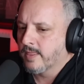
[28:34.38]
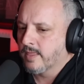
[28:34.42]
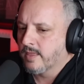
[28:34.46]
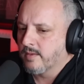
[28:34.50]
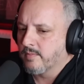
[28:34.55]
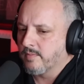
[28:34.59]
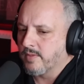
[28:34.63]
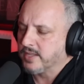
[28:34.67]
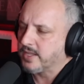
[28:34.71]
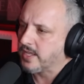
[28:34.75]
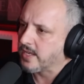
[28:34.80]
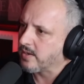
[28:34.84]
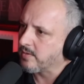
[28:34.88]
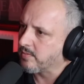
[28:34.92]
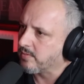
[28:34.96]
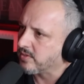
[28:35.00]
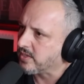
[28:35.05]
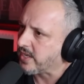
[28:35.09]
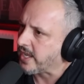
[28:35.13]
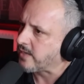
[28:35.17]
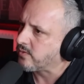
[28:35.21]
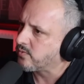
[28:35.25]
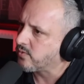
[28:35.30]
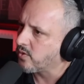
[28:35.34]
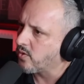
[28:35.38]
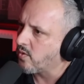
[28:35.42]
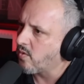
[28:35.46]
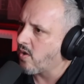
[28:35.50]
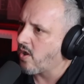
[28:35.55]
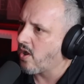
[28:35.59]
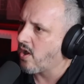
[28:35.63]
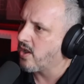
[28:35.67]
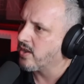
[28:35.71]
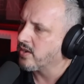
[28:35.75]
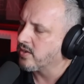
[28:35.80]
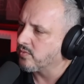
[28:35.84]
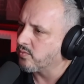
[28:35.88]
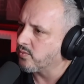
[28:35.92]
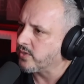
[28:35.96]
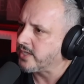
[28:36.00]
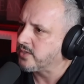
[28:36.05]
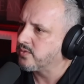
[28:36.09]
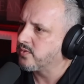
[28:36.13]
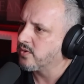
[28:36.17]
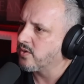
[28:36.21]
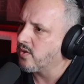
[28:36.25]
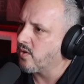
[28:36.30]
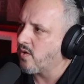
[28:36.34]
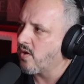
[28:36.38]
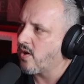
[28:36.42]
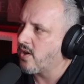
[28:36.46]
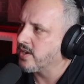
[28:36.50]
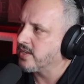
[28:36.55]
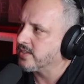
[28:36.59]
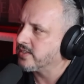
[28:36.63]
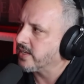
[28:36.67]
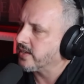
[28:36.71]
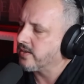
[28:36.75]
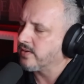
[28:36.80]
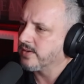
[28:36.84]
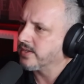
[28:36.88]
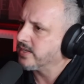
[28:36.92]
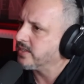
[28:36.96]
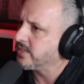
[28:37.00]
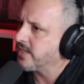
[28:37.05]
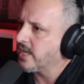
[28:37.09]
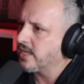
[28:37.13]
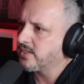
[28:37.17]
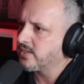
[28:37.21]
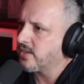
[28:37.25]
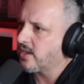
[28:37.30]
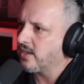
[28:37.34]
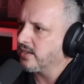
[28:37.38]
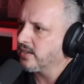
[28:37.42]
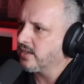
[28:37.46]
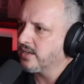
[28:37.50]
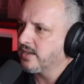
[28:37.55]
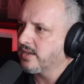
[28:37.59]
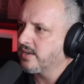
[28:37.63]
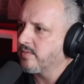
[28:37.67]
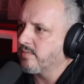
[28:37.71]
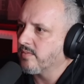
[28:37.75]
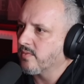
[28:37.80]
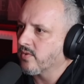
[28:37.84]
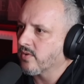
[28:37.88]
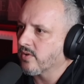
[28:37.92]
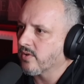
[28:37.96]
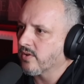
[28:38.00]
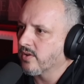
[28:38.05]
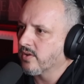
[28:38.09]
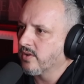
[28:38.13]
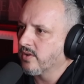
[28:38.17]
But then days would go on and weeks would go on. It's like, he's not talking anymore.